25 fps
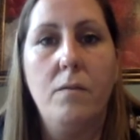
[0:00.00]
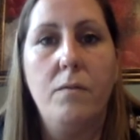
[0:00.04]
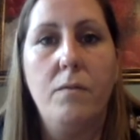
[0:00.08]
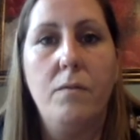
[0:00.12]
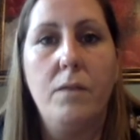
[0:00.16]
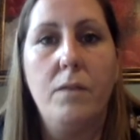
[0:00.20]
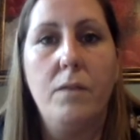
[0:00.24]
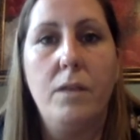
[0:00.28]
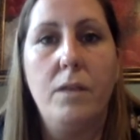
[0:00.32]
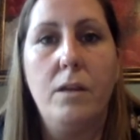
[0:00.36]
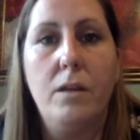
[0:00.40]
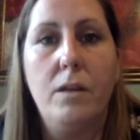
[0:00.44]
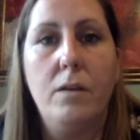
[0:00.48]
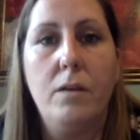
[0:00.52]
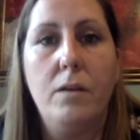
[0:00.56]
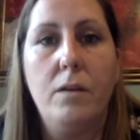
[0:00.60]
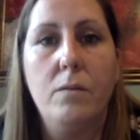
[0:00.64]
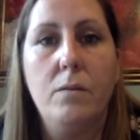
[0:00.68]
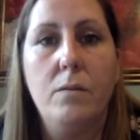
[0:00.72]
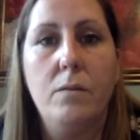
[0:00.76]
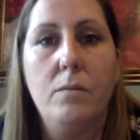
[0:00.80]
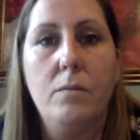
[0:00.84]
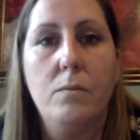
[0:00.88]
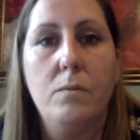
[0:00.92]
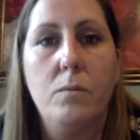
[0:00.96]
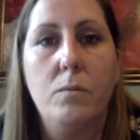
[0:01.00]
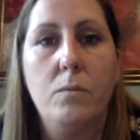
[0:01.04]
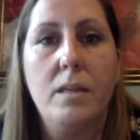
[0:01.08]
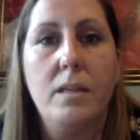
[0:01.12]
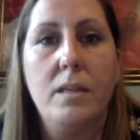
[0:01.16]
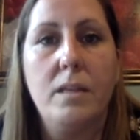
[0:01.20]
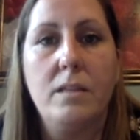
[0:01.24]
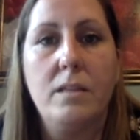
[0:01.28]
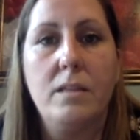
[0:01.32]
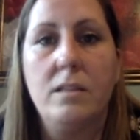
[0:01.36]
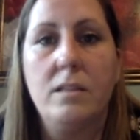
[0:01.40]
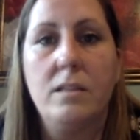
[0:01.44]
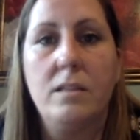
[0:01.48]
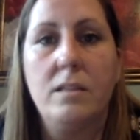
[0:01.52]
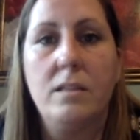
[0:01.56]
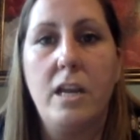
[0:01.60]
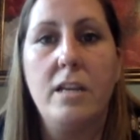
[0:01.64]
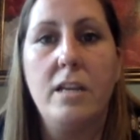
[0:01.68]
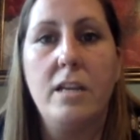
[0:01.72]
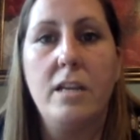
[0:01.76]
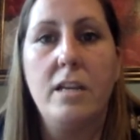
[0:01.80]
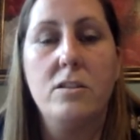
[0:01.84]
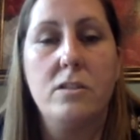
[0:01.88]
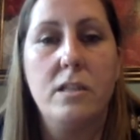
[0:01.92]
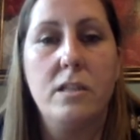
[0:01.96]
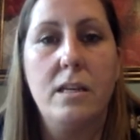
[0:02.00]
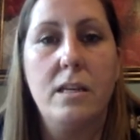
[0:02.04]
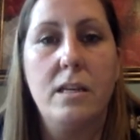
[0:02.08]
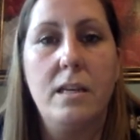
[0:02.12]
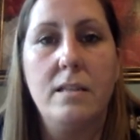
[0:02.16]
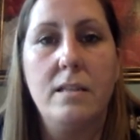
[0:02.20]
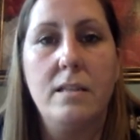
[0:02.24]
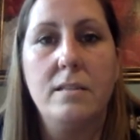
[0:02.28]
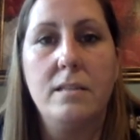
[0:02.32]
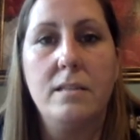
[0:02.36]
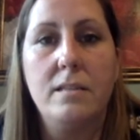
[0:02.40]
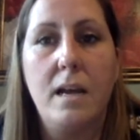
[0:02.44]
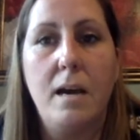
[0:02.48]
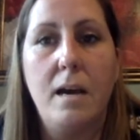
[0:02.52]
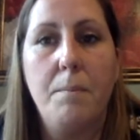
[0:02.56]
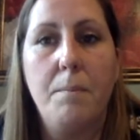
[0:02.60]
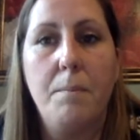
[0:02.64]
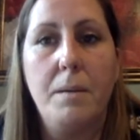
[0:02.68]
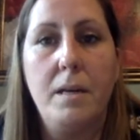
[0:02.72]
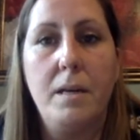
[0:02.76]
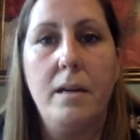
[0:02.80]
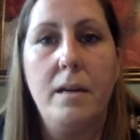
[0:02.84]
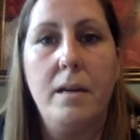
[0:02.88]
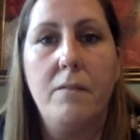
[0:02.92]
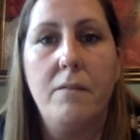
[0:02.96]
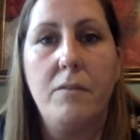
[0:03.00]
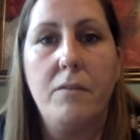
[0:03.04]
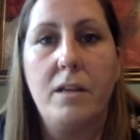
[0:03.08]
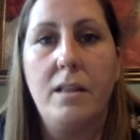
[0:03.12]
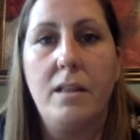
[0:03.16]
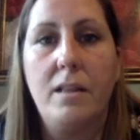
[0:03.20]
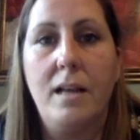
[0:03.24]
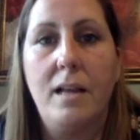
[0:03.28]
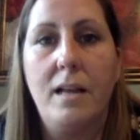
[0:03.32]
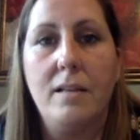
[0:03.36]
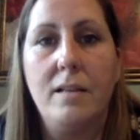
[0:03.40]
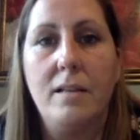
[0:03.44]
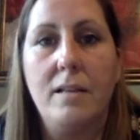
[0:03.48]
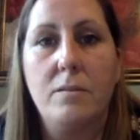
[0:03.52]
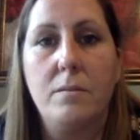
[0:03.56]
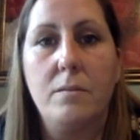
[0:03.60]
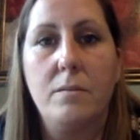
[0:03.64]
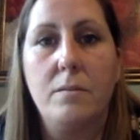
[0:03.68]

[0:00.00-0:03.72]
you know, really the change that needs to happen in every classroom.